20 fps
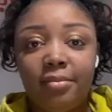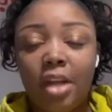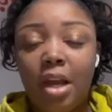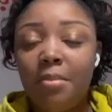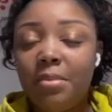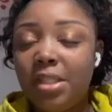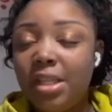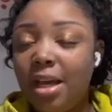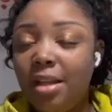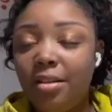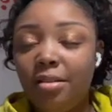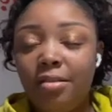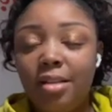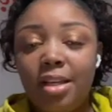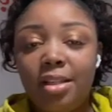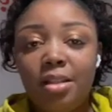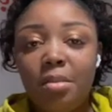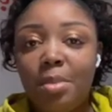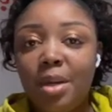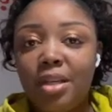I'm telling you,
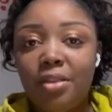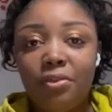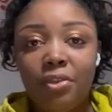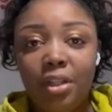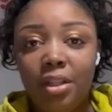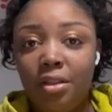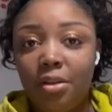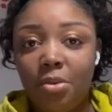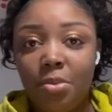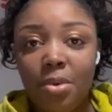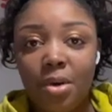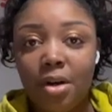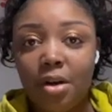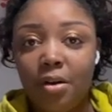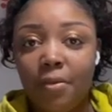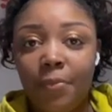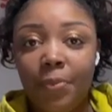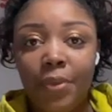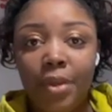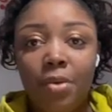that's the best feeling in the
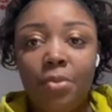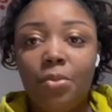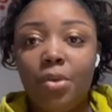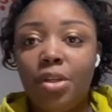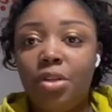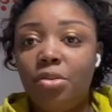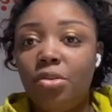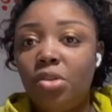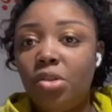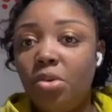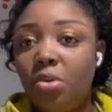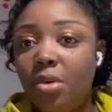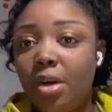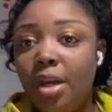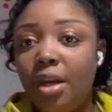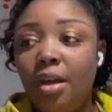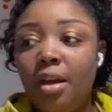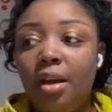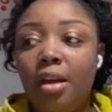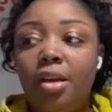world. When you do
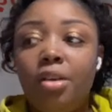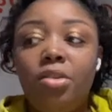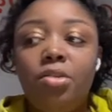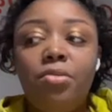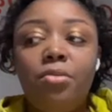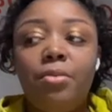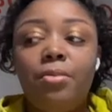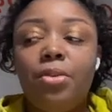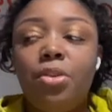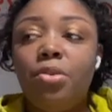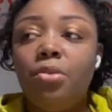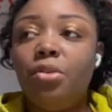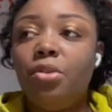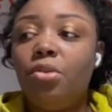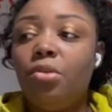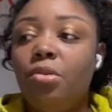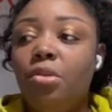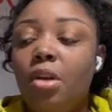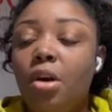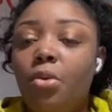it, you
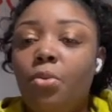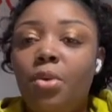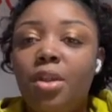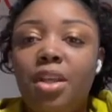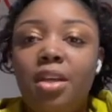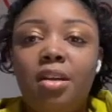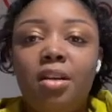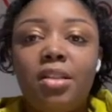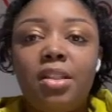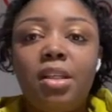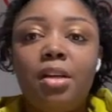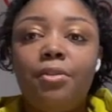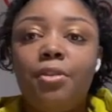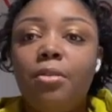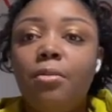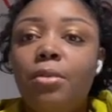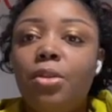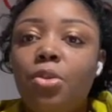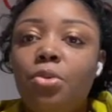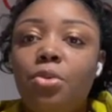within yourself,
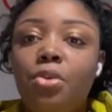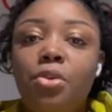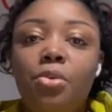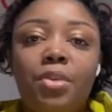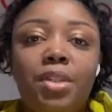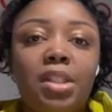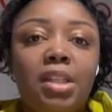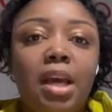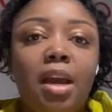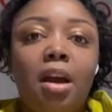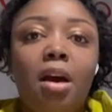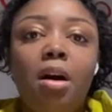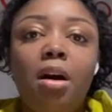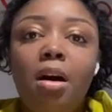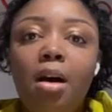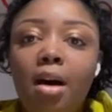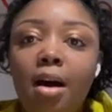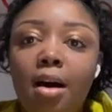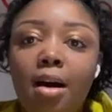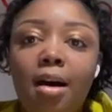you will say,
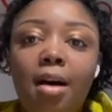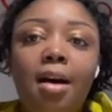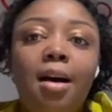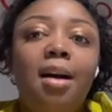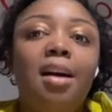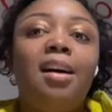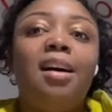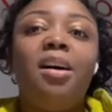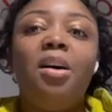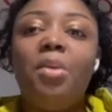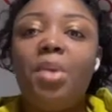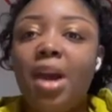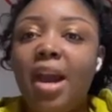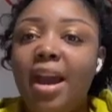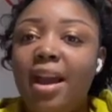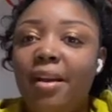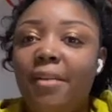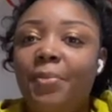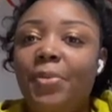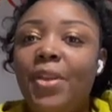
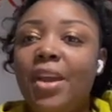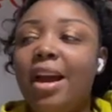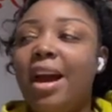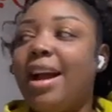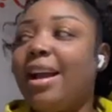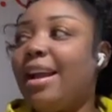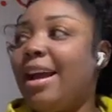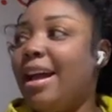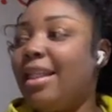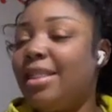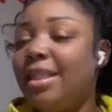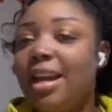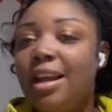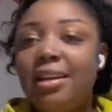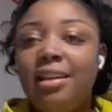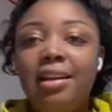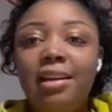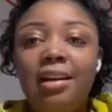okay, I got that